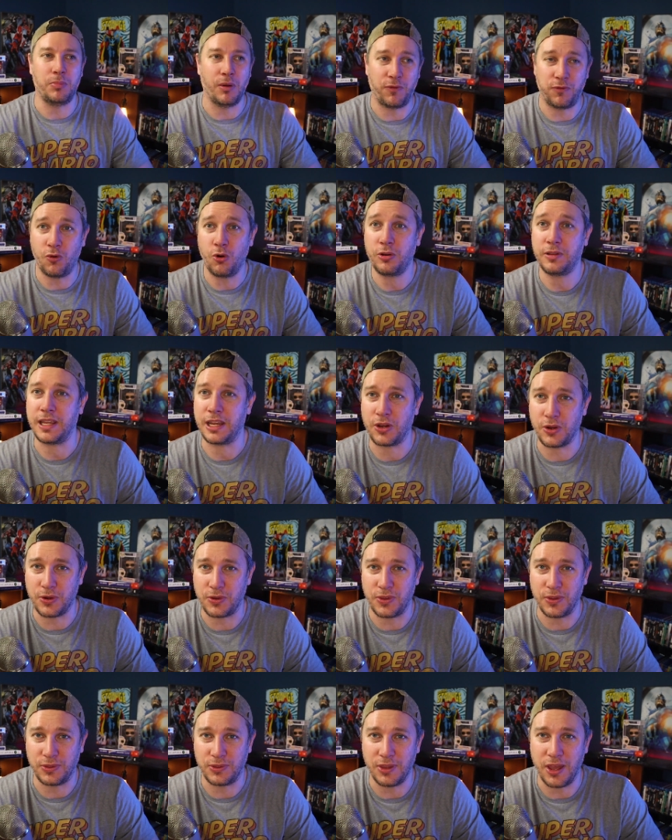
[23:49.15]
before they
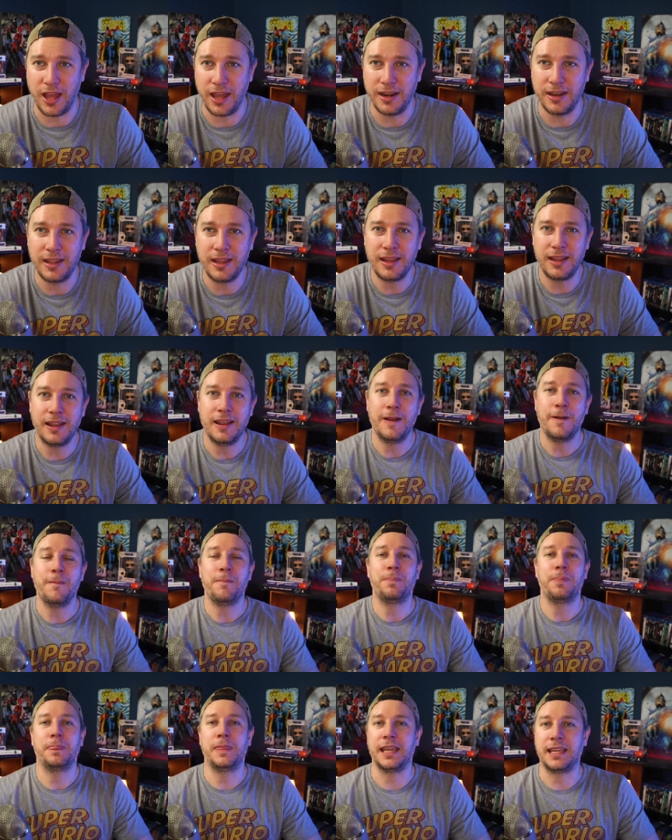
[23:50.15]
heard the thud
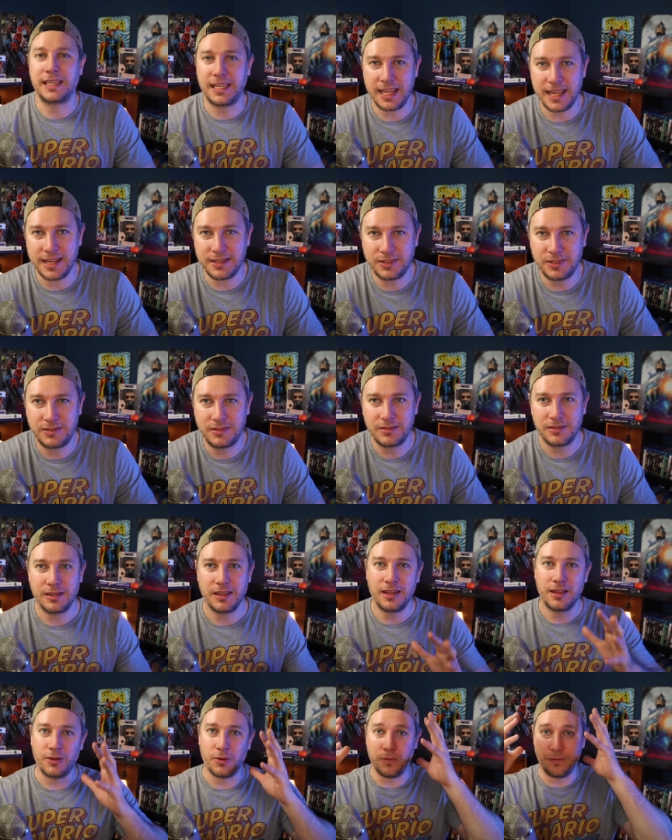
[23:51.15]
they kiss
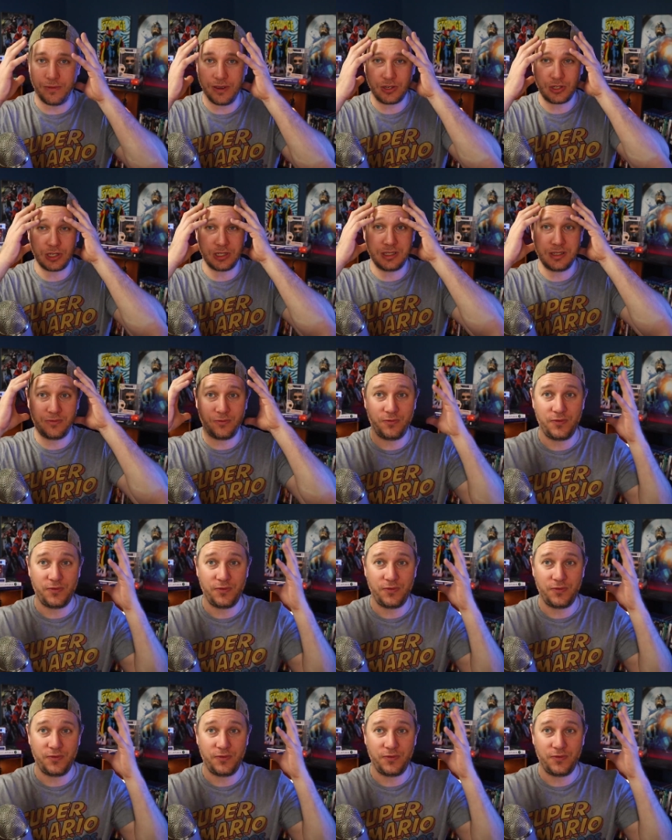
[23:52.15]
vision's